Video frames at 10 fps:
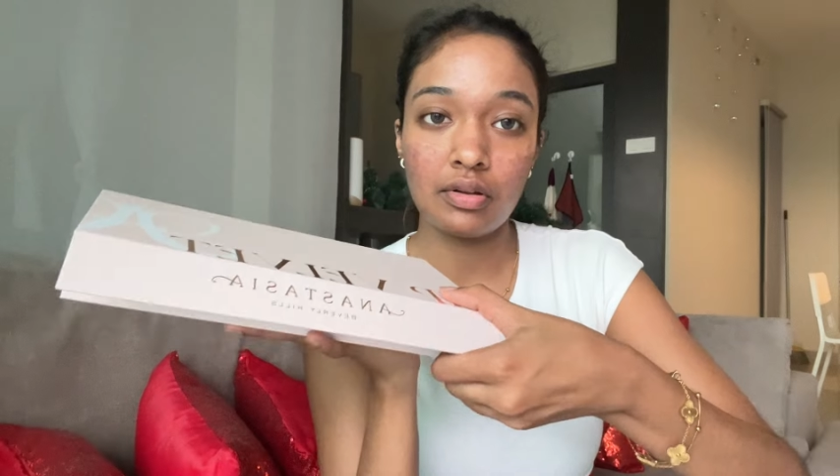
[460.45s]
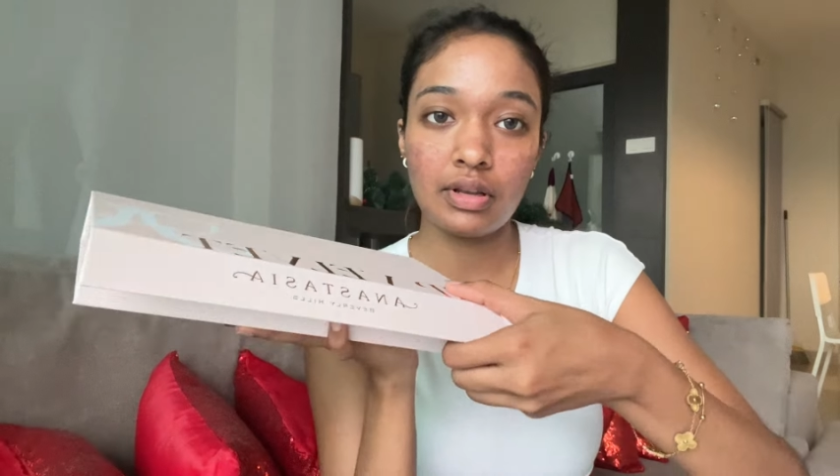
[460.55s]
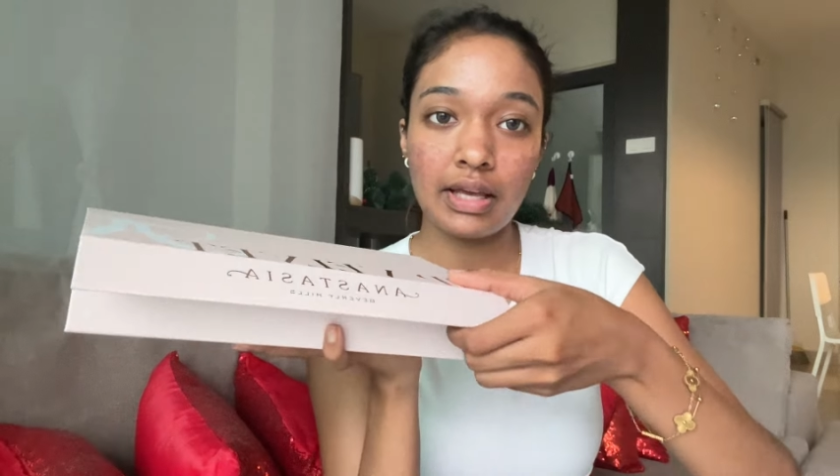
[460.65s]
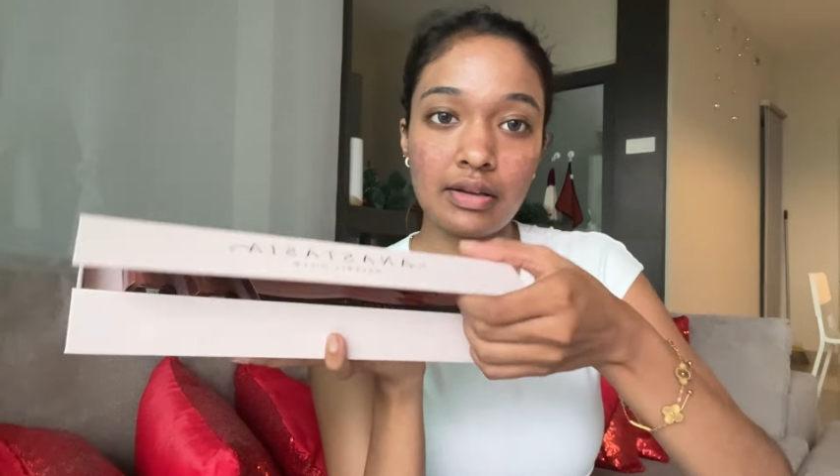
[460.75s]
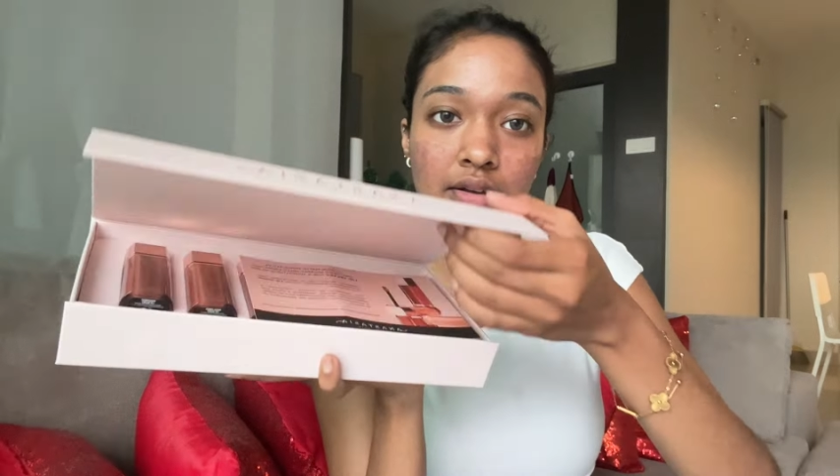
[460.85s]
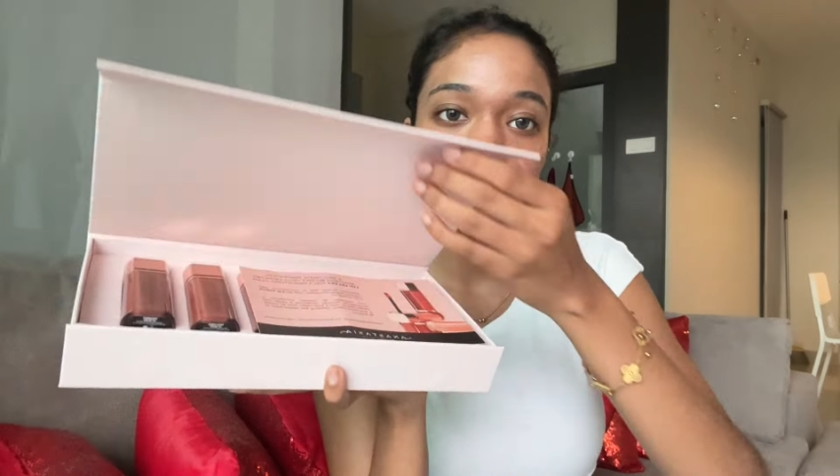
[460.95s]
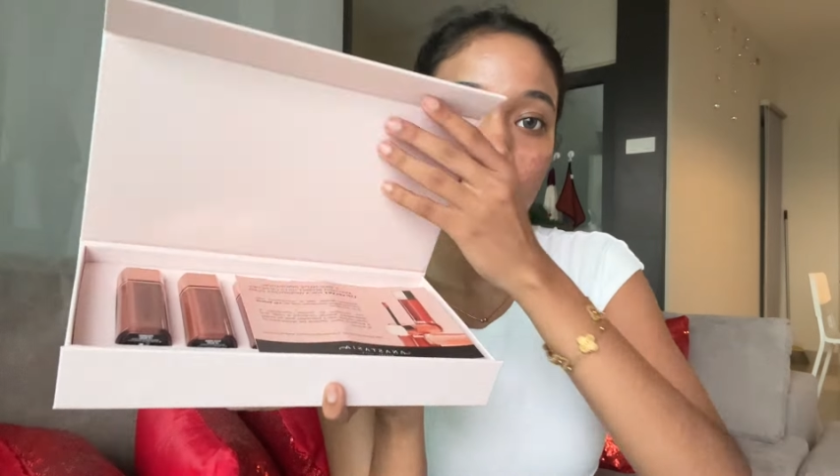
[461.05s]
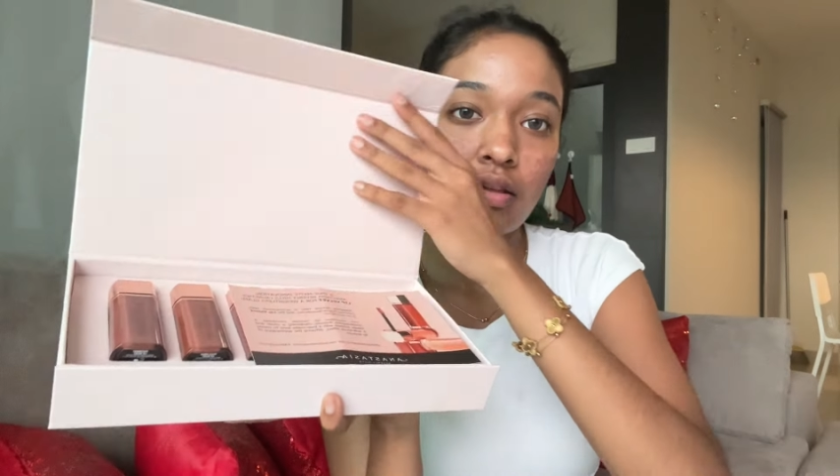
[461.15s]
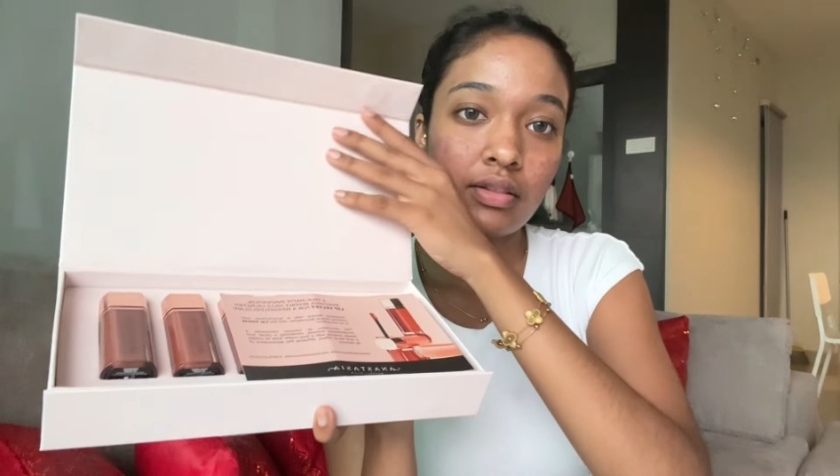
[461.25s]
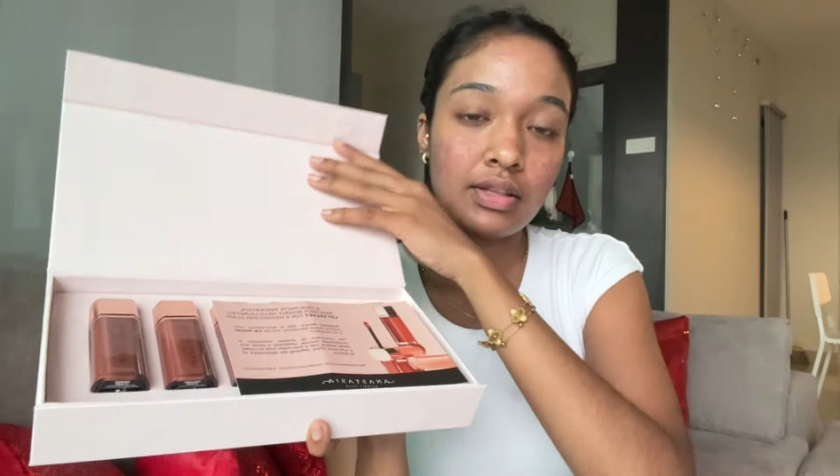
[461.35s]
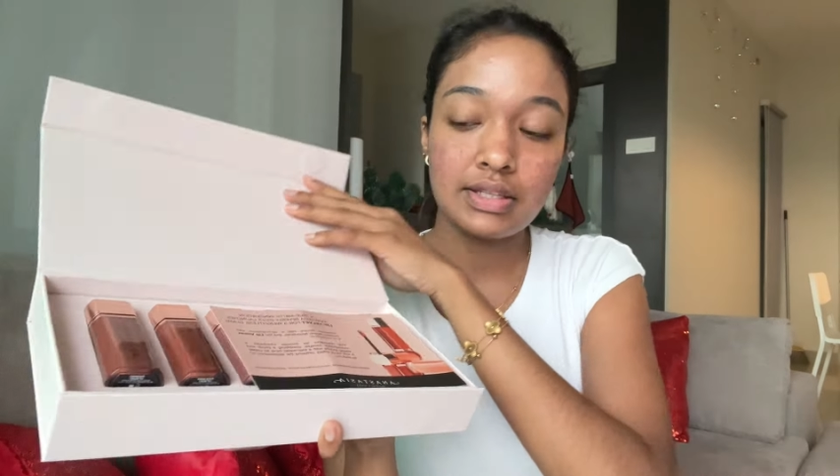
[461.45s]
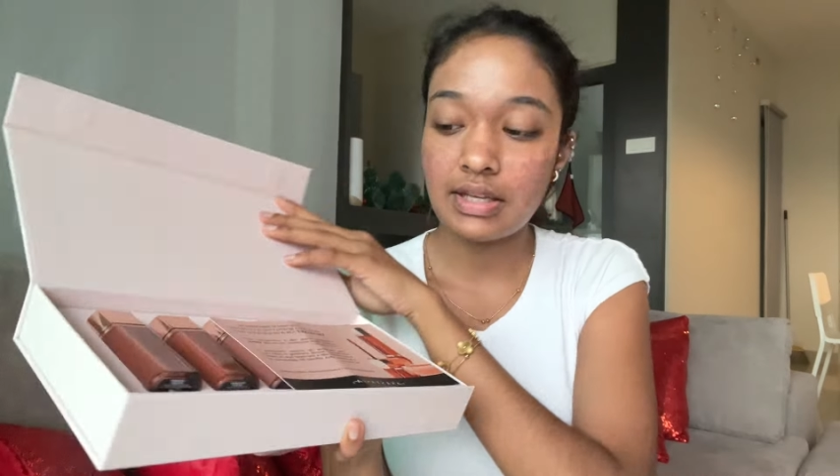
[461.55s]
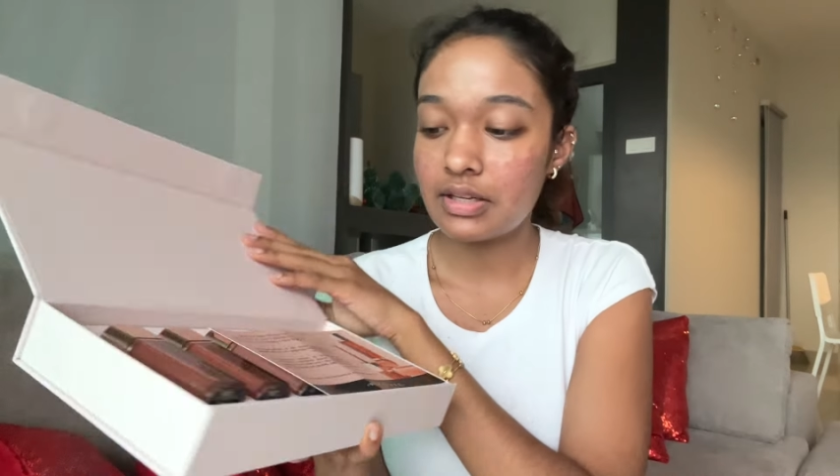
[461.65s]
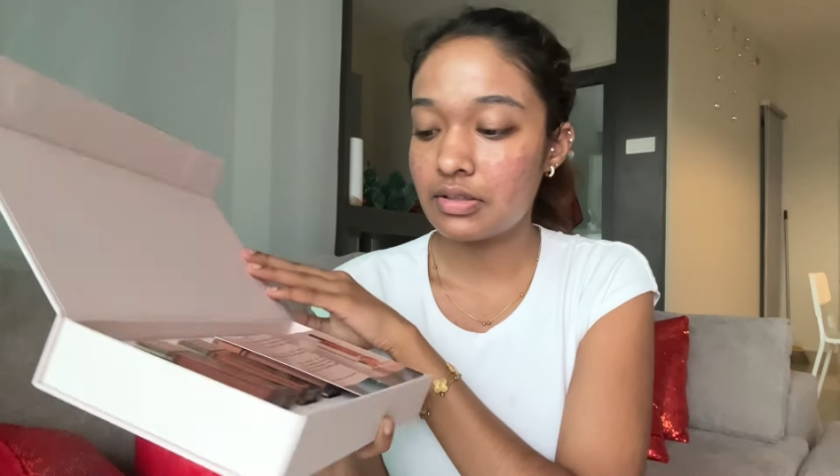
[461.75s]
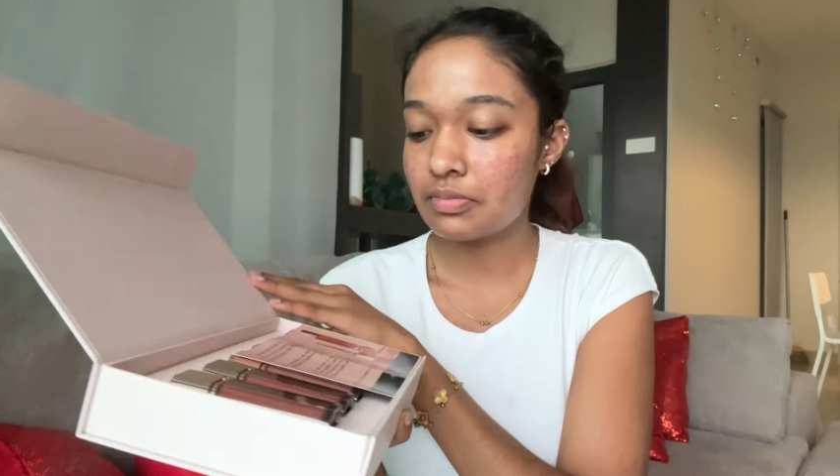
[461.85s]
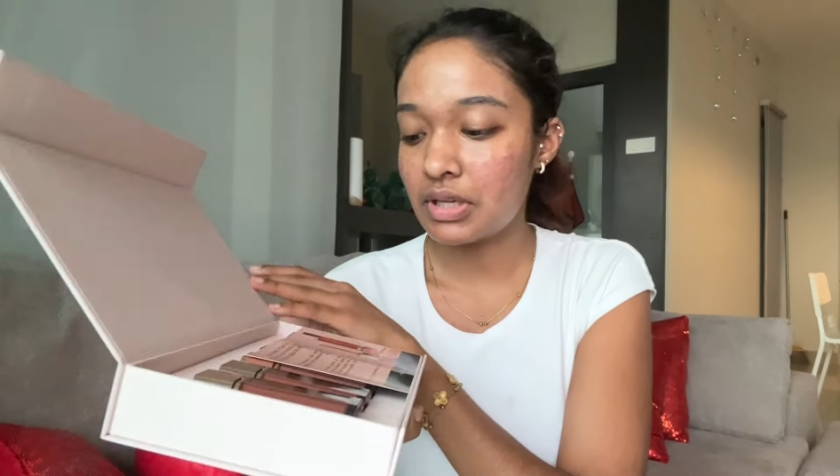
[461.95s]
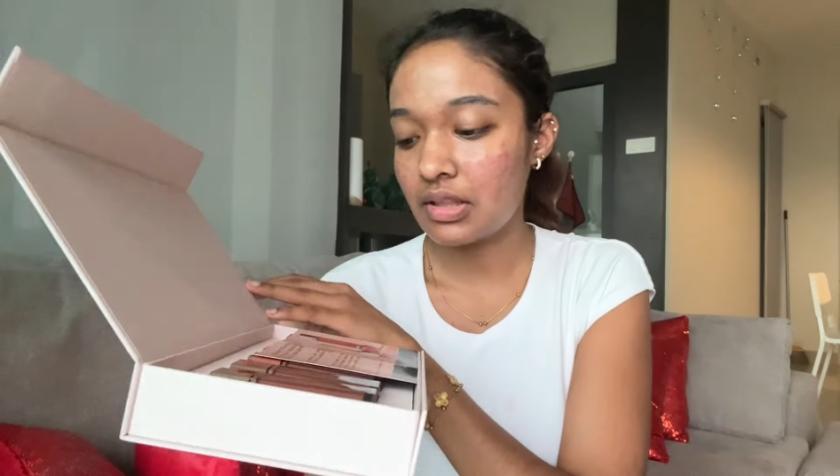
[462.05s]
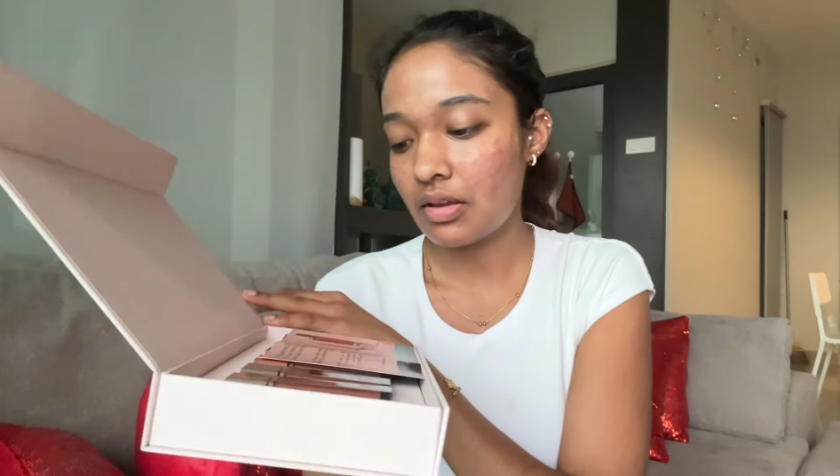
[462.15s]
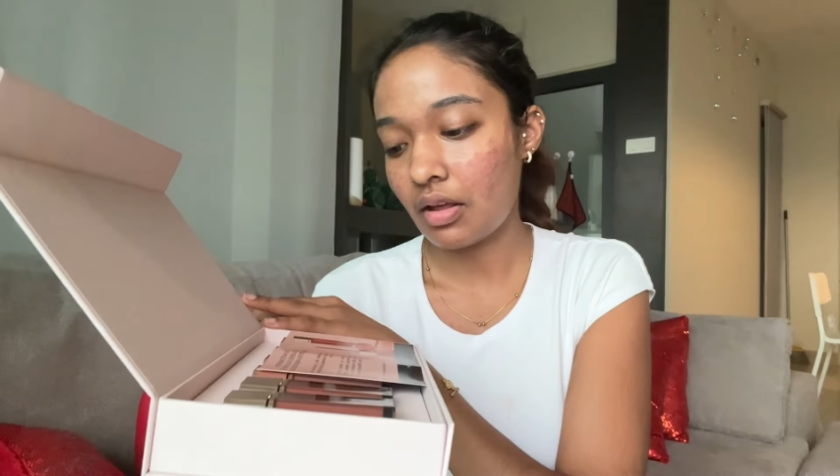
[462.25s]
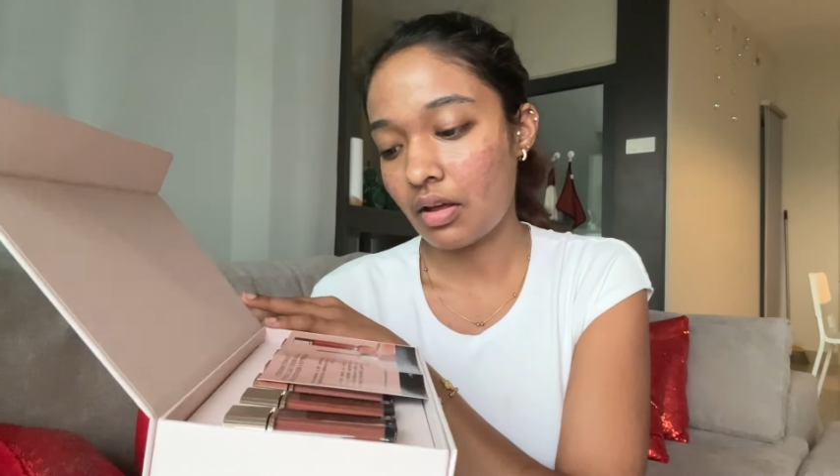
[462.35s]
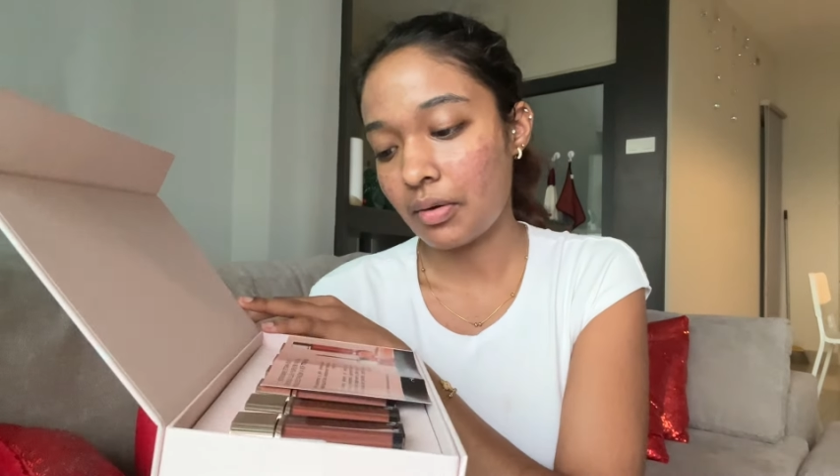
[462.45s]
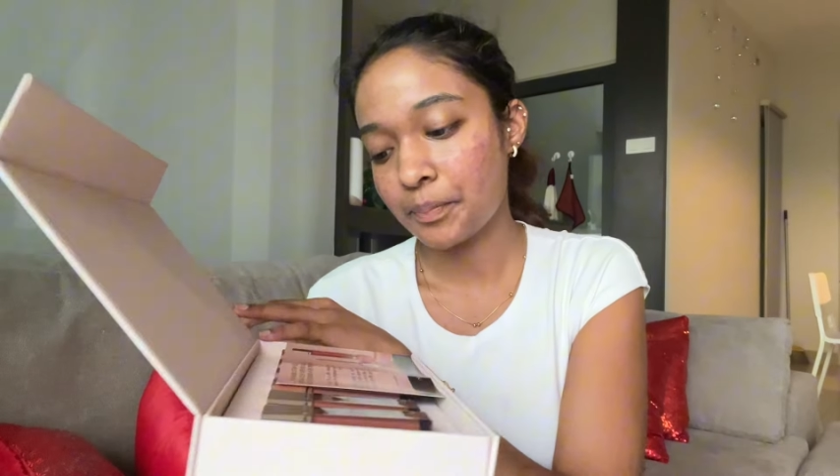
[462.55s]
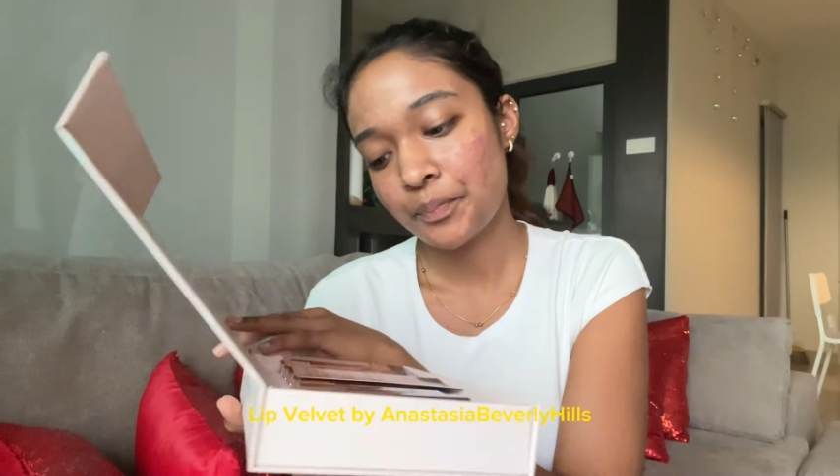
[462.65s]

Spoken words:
Like, they sent me their